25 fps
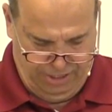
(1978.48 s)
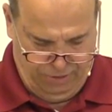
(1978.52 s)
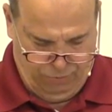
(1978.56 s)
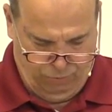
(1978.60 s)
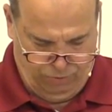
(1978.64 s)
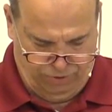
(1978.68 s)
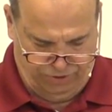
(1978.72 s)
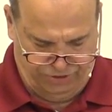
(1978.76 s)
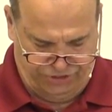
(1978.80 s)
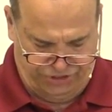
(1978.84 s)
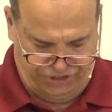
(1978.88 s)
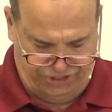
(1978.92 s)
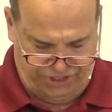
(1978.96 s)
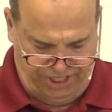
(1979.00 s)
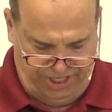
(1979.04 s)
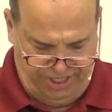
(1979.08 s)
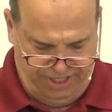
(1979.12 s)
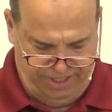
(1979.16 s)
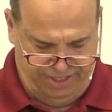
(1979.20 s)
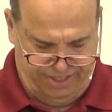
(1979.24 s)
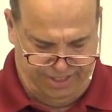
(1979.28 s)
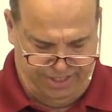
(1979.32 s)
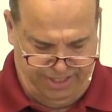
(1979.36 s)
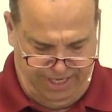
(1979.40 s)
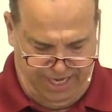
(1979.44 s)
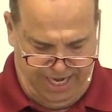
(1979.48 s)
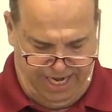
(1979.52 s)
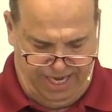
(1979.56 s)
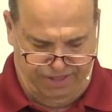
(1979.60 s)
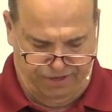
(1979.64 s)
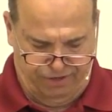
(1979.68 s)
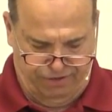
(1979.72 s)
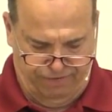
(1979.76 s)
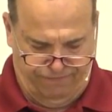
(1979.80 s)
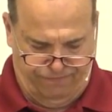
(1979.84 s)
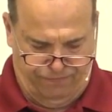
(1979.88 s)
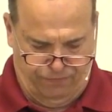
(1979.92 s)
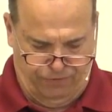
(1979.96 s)
will see it
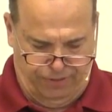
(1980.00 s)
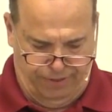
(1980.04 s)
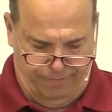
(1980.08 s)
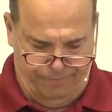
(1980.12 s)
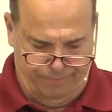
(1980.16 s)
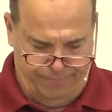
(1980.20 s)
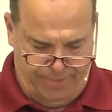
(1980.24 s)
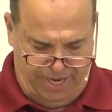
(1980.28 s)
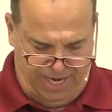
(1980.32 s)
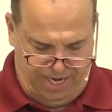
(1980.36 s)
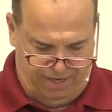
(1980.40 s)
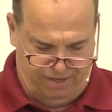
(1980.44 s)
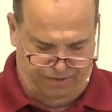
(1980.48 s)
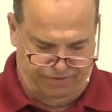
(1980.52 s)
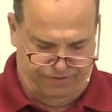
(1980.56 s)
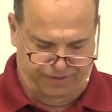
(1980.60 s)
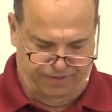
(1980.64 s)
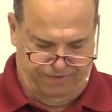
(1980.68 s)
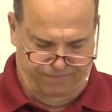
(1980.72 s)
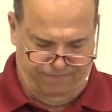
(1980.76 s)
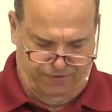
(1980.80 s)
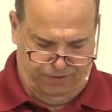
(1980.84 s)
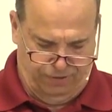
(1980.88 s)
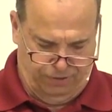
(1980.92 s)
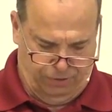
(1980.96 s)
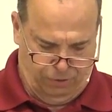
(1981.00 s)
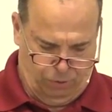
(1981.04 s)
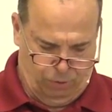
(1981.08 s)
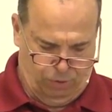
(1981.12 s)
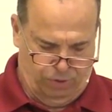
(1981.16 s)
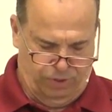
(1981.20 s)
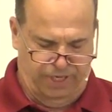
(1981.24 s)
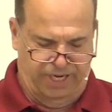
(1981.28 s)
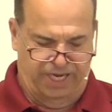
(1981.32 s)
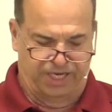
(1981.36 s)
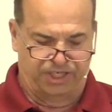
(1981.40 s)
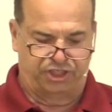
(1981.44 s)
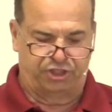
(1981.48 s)
together, for the mouth of the
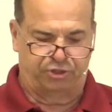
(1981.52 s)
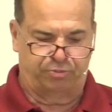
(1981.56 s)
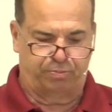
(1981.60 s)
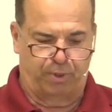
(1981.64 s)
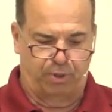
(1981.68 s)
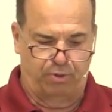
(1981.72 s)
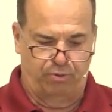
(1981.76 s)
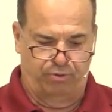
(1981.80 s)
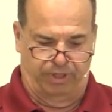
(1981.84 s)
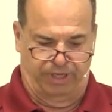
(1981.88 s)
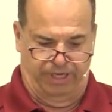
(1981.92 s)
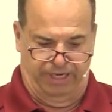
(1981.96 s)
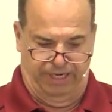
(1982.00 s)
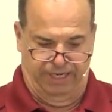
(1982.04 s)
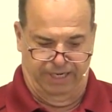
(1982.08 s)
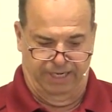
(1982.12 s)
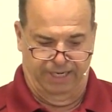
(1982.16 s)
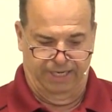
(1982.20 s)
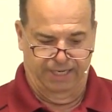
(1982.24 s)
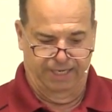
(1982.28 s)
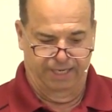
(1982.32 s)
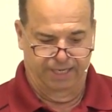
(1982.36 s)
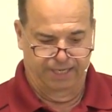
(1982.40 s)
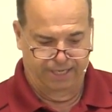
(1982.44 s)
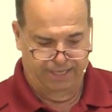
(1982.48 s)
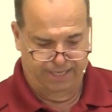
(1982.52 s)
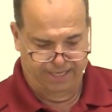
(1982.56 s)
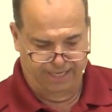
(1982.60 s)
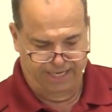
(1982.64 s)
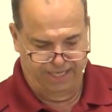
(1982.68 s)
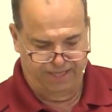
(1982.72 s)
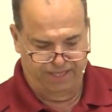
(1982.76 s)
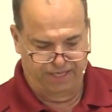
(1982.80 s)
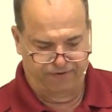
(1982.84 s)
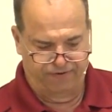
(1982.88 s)
Lord has spoken. And